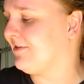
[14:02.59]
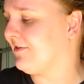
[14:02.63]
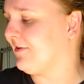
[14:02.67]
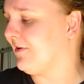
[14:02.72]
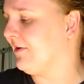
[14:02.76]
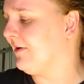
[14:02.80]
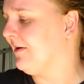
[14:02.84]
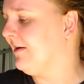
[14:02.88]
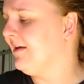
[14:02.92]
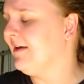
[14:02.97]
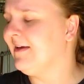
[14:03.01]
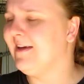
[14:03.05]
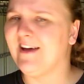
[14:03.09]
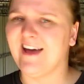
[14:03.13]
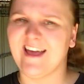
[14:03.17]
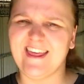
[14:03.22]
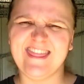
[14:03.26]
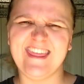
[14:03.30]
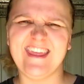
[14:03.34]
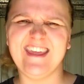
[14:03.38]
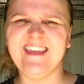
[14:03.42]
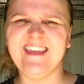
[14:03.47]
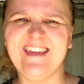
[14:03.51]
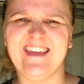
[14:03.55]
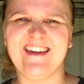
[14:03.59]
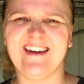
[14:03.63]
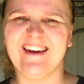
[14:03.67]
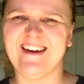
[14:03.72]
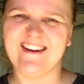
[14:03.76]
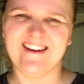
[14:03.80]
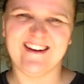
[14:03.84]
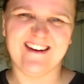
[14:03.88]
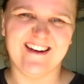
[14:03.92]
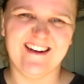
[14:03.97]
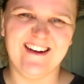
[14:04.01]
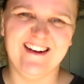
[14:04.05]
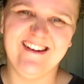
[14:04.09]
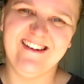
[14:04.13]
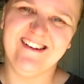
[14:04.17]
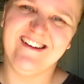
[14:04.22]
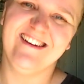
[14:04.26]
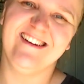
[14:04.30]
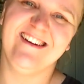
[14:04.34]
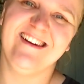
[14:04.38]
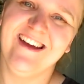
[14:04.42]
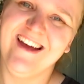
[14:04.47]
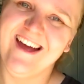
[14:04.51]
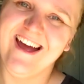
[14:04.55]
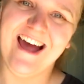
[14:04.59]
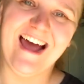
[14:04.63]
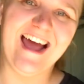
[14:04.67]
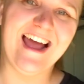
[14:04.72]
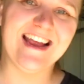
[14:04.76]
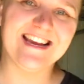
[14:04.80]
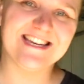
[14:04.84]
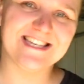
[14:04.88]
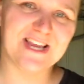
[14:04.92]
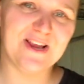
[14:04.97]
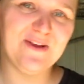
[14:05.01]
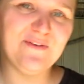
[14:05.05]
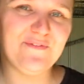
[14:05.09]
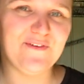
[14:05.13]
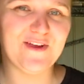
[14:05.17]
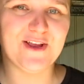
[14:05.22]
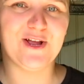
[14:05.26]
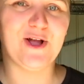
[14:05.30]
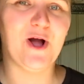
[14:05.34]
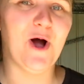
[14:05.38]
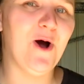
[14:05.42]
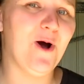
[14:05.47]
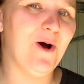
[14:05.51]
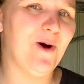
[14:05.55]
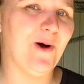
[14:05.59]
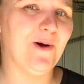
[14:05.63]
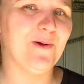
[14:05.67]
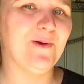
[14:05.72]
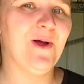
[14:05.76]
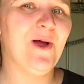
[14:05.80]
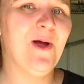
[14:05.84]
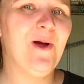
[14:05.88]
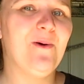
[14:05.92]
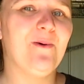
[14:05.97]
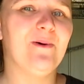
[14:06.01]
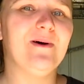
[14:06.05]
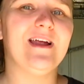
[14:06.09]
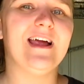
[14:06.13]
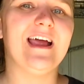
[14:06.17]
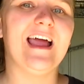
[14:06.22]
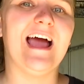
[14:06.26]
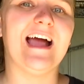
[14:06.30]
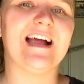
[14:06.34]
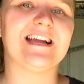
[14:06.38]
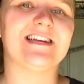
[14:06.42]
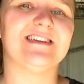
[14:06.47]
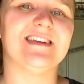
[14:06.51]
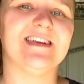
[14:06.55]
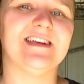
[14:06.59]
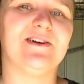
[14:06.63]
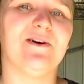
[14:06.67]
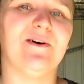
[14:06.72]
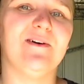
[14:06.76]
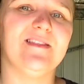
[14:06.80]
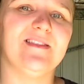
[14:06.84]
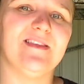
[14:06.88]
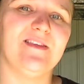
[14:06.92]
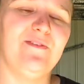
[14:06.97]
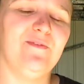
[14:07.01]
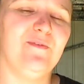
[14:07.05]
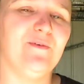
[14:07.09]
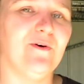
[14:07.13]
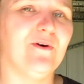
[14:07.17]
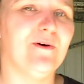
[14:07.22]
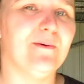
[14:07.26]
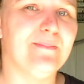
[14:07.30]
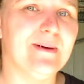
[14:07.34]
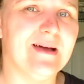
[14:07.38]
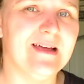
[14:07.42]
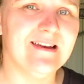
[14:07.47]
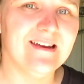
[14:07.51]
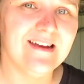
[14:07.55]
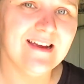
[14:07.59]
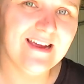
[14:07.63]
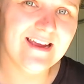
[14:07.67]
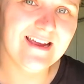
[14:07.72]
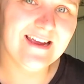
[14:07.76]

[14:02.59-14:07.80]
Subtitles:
So I don't know, I actually forgot what I actually got this for, but